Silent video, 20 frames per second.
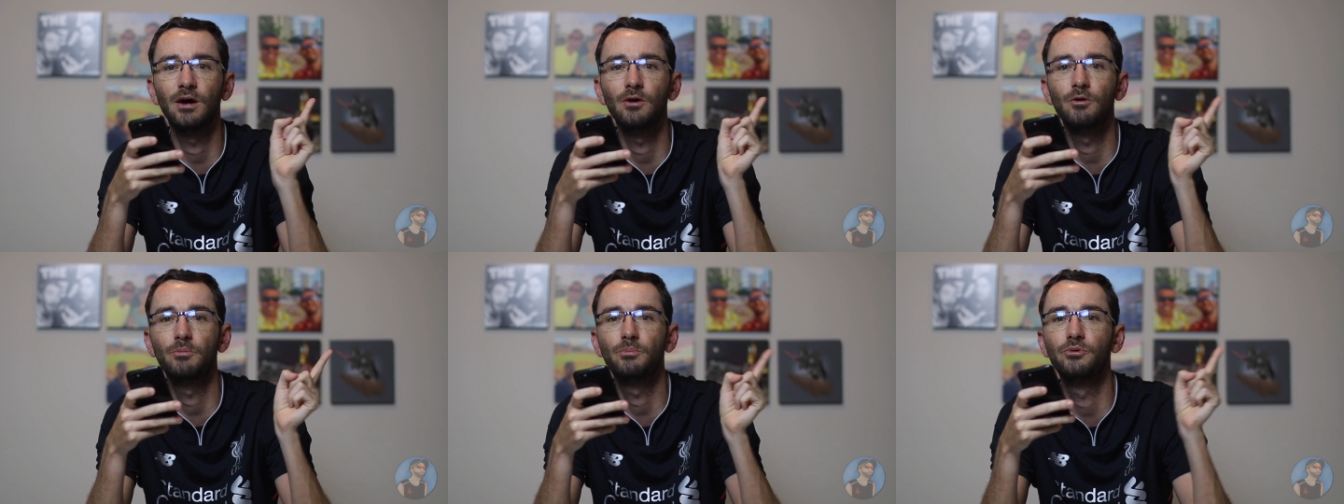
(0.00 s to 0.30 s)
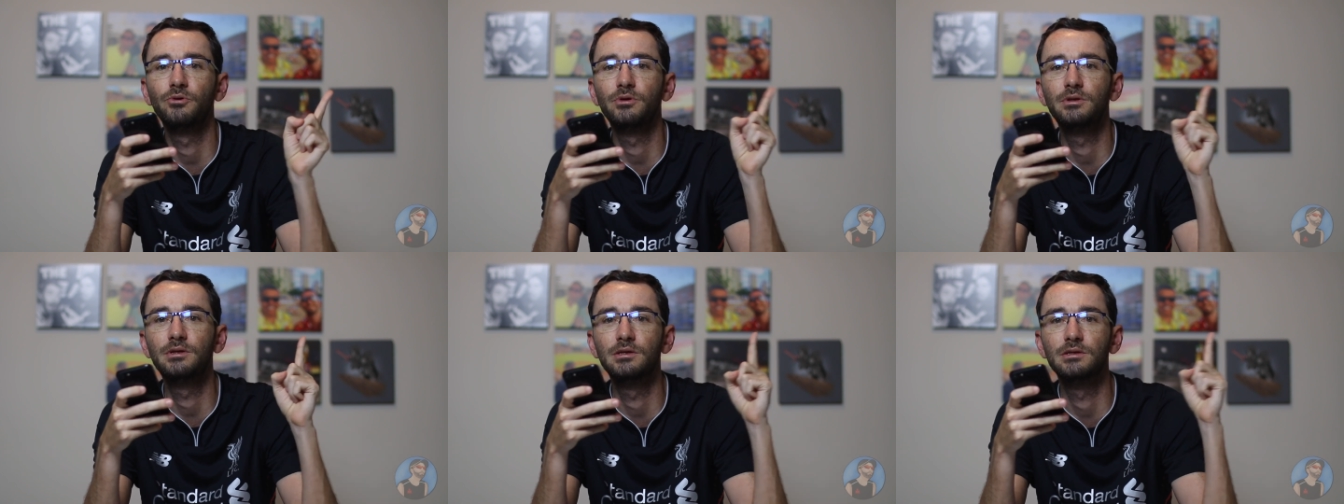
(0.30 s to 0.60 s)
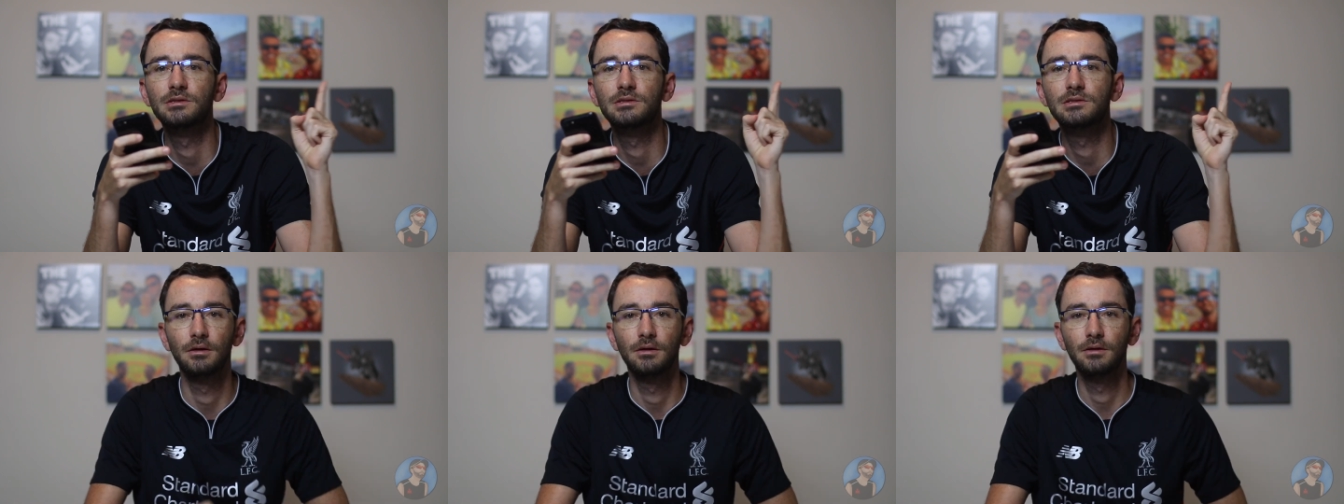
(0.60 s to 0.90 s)
I will put
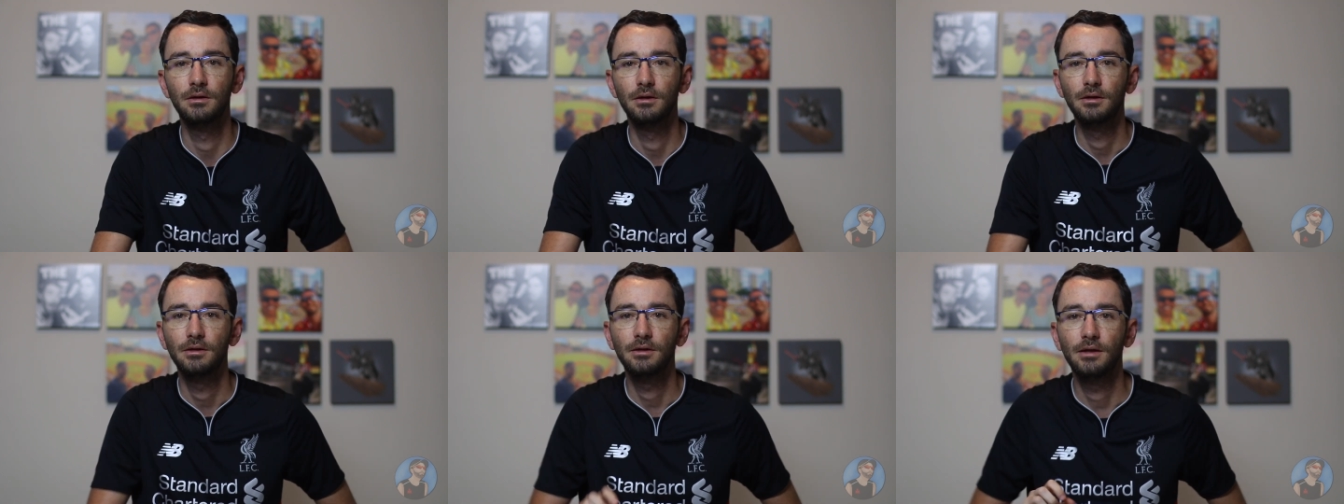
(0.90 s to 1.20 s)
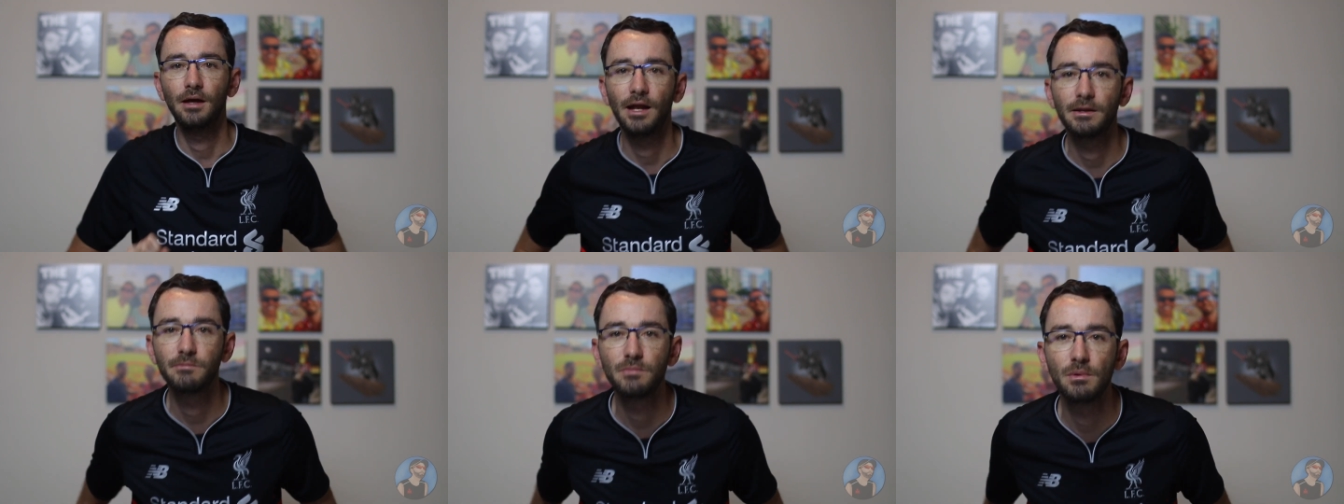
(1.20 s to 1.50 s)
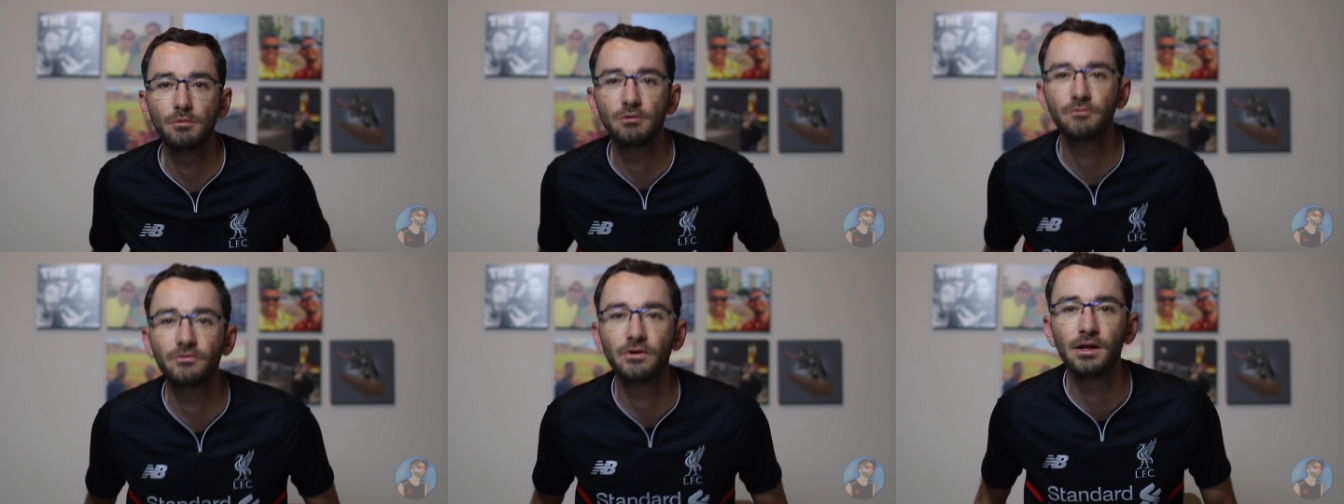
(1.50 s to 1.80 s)
this, let
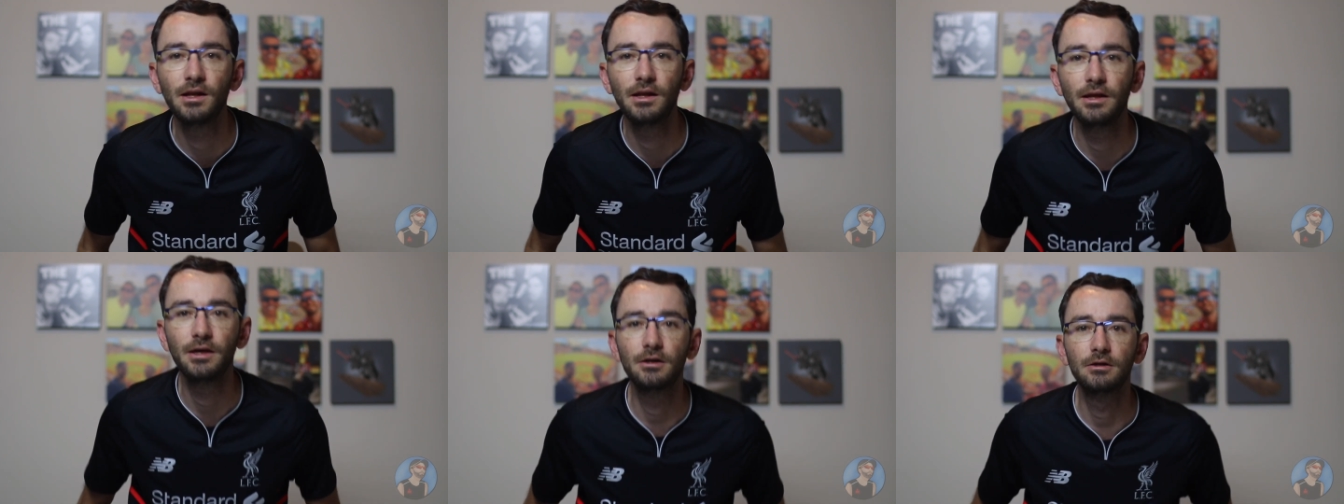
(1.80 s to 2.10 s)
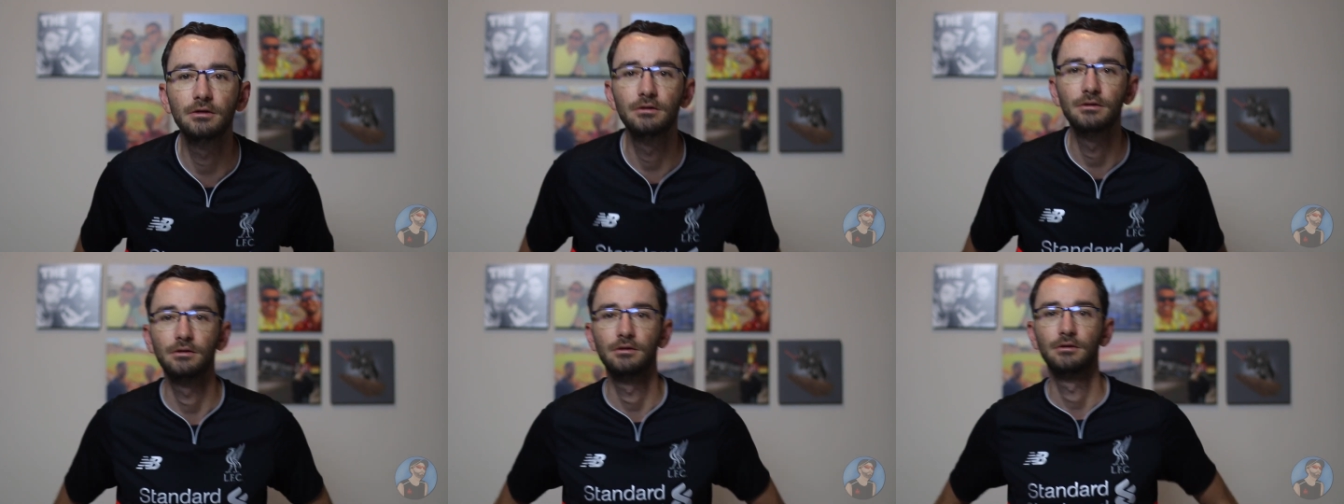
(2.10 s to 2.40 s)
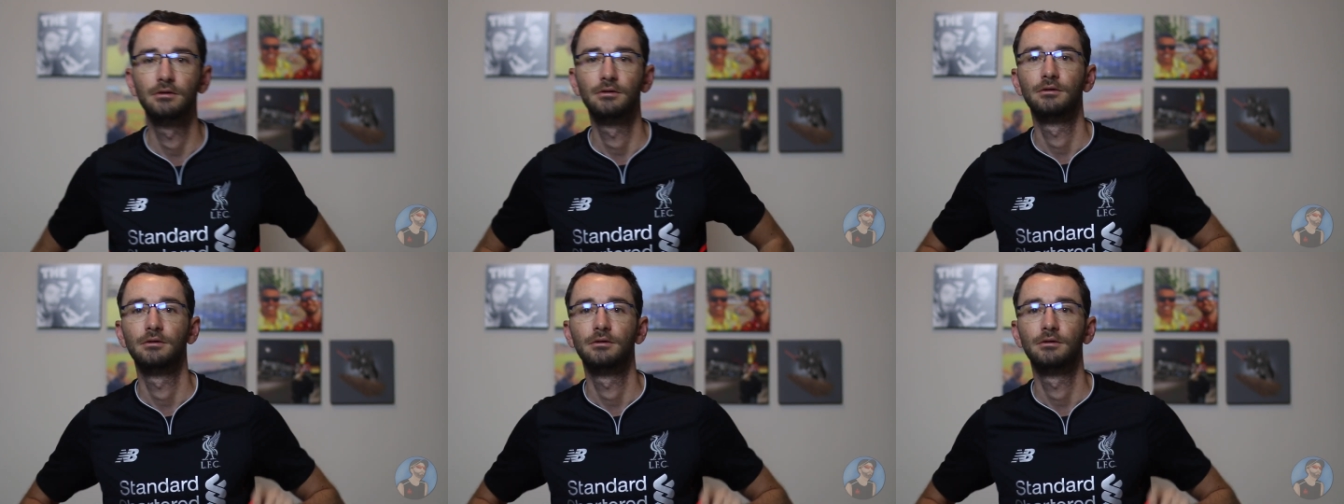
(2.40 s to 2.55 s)
me move it a little.